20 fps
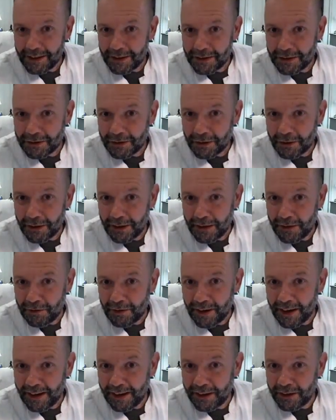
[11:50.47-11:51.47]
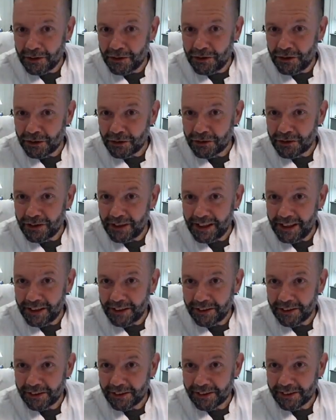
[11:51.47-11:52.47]
So if I adjust
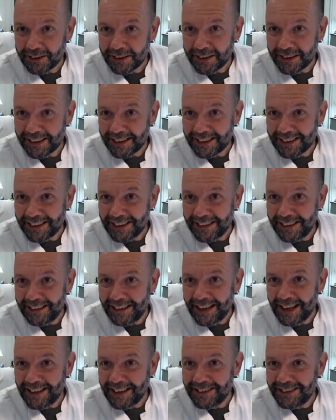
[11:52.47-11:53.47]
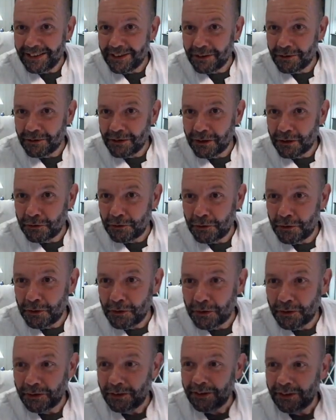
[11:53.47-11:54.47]
here ninety degrees
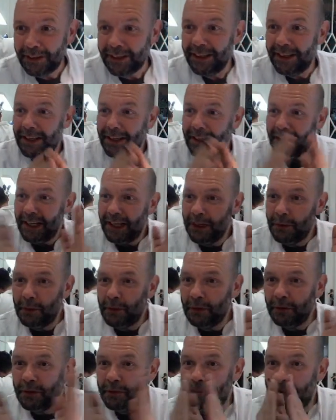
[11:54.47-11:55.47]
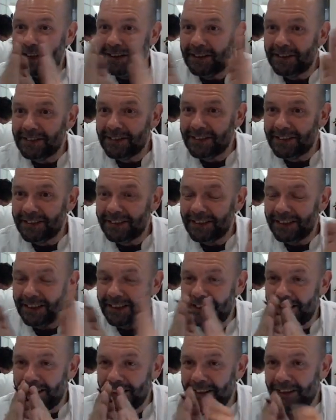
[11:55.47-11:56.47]
further, it will be the biggest
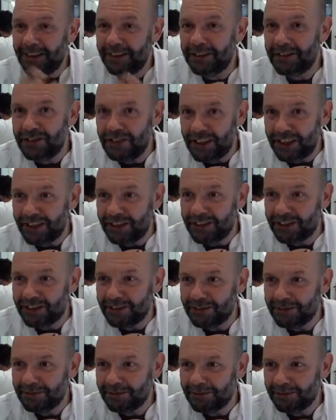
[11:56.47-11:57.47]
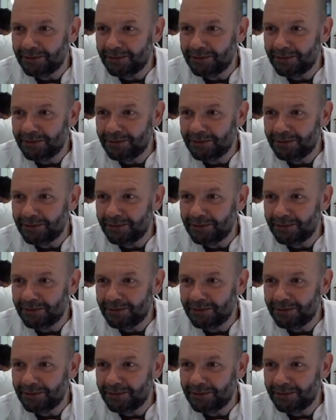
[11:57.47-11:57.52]
uh, change.